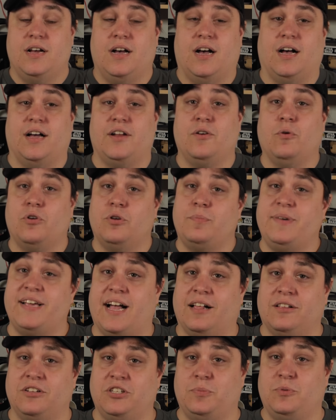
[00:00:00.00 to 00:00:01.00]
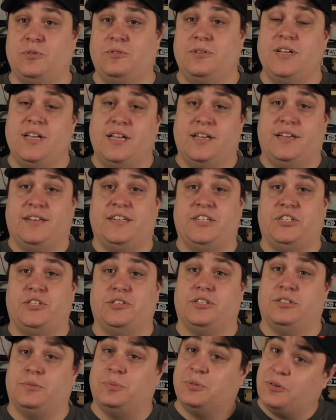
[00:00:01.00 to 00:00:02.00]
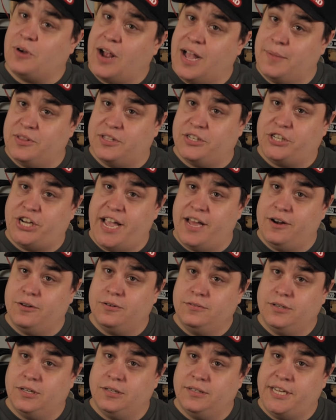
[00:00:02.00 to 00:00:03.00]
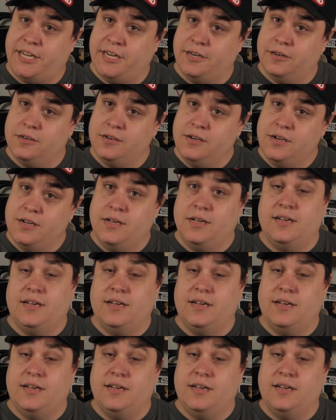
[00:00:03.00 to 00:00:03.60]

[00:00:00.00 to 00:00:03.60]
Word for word: Uh, in order to be eligible, you need you to subscribe to the channel here,